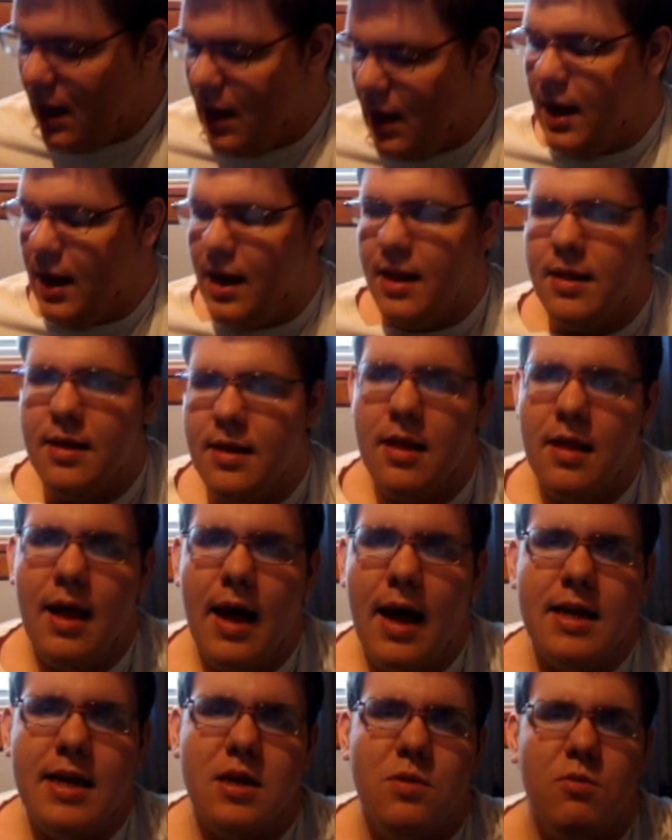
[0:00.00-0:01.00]
And the
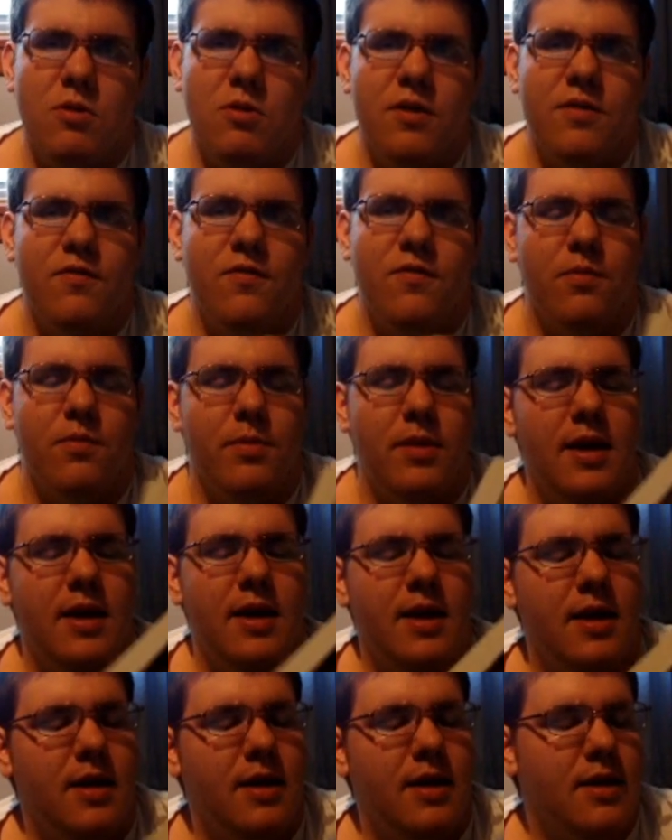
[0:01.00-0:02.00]
last one for
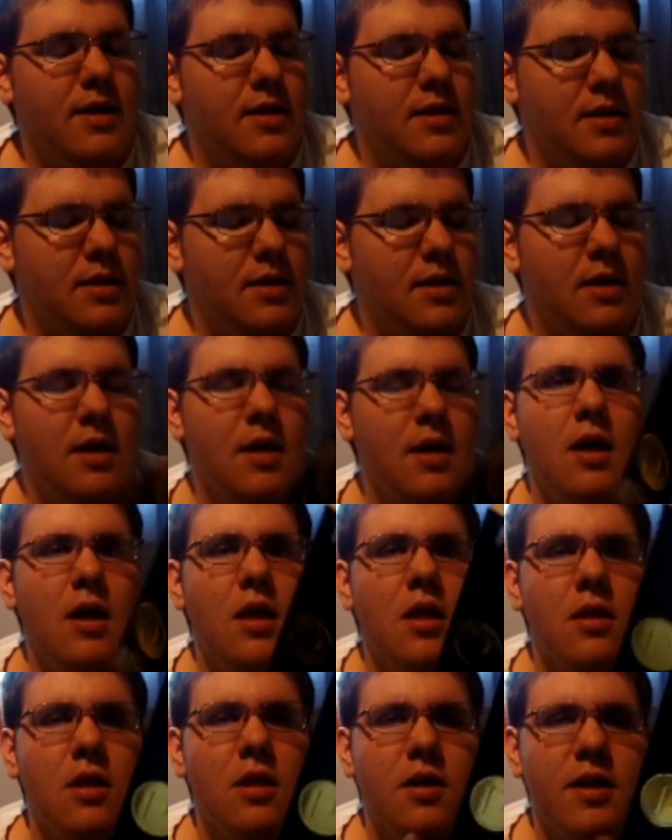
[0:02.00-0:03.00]
me is
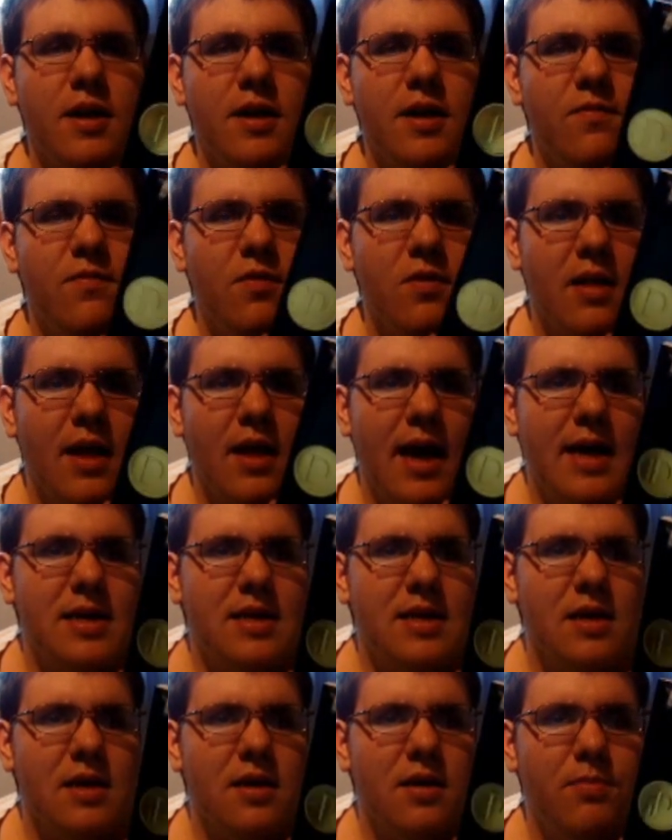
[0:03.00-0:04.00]
Looking for
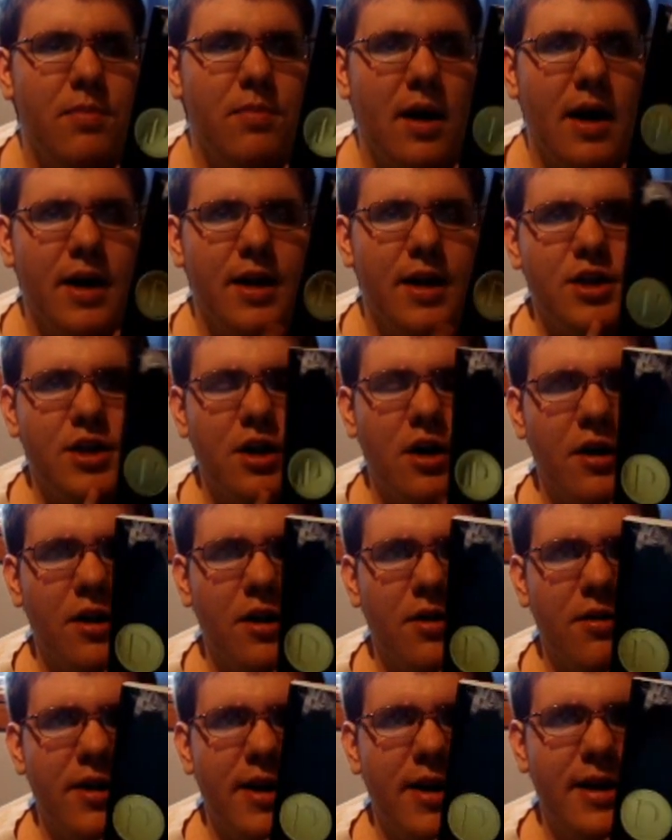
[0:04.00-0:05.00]
Alaska by John
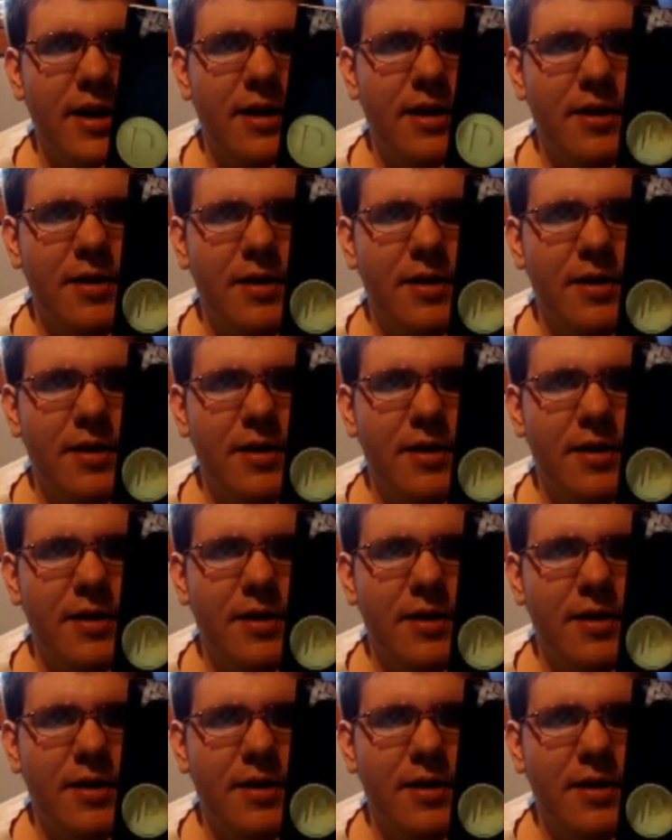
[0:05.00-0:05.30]
Green.